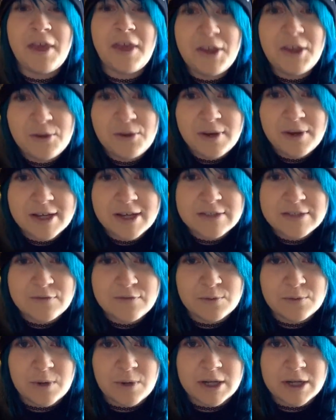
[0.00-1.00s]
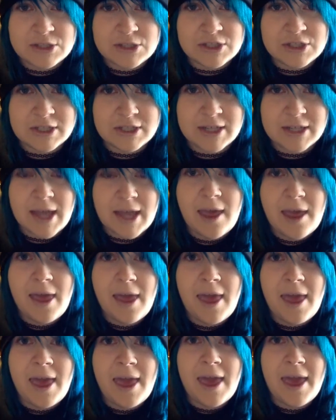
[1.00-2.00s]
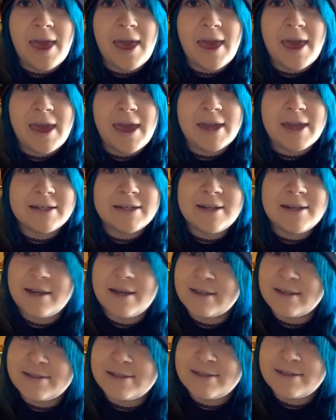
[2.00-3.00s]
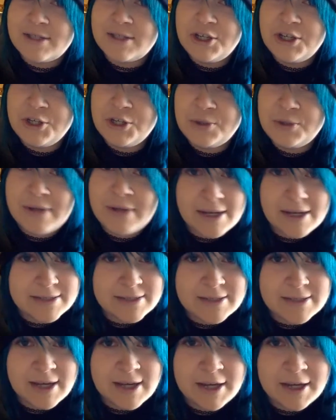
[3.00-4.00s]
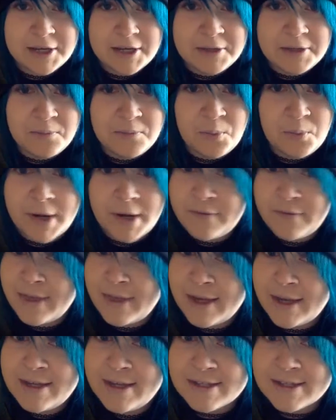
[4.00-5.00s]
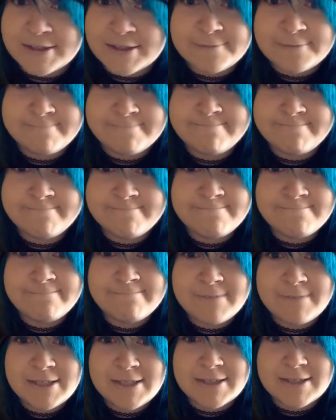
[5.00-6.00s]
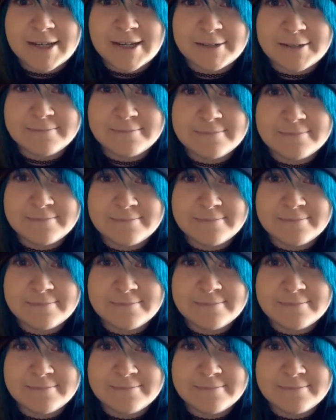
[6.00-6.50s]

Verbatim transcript: thank you guys for watching and uh, see you next time, whenever that is. Peace out.